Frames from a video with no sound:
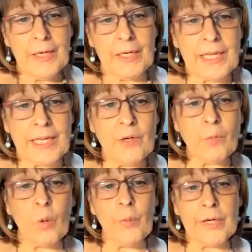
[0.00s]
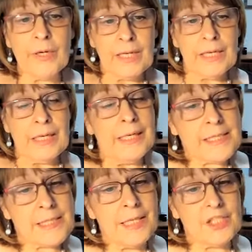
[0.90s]
And again, what we're
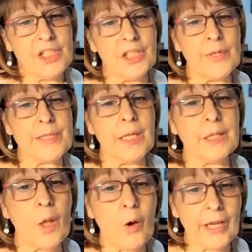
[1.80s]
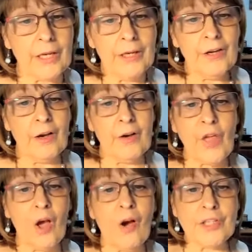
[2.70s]
listening to is the longing of
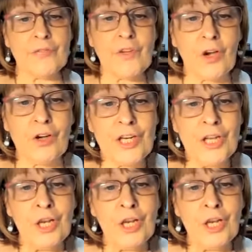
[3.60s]
the heart of God,